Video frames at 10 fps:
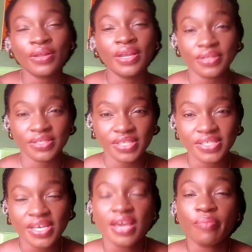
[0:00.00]
little it is.
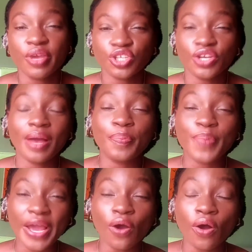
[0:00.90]
Make sure you
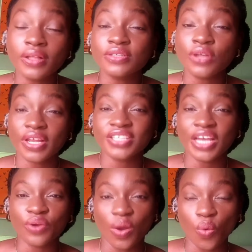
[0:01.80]
apply all the knowledge that
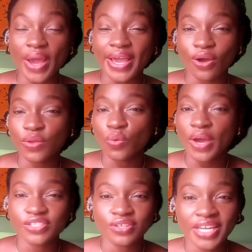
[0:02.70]
you acquire.
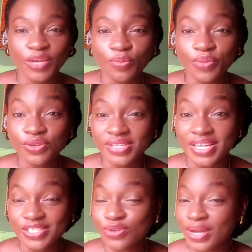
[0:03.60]
Otherwise, your learning will be
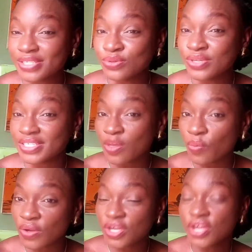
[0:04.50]
useless. You're as good as
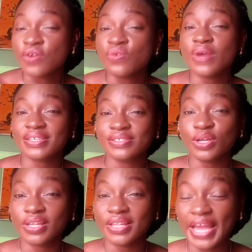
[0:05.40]
someone who has
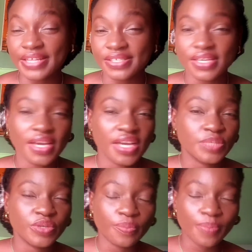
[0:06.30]
not learned. It's
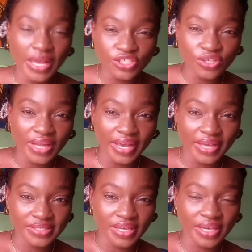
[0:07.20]
been a pleasure, like I
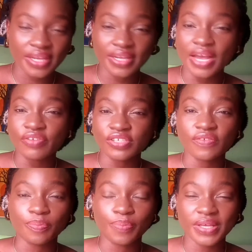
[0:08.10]
say again, and have yourself
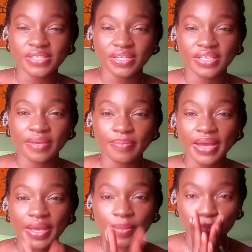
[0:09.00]
a pleasant day. Bye.